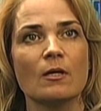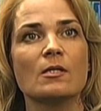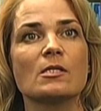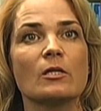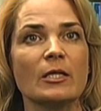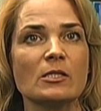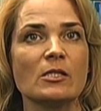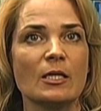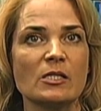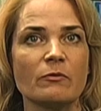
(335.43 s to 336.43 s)
SLICC
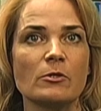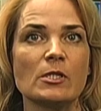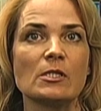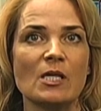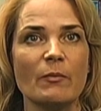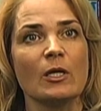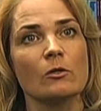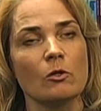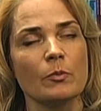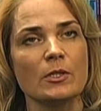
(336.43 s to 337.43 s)
stands for Systemic
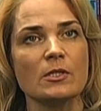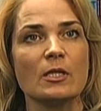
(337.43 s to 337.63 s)
Lupus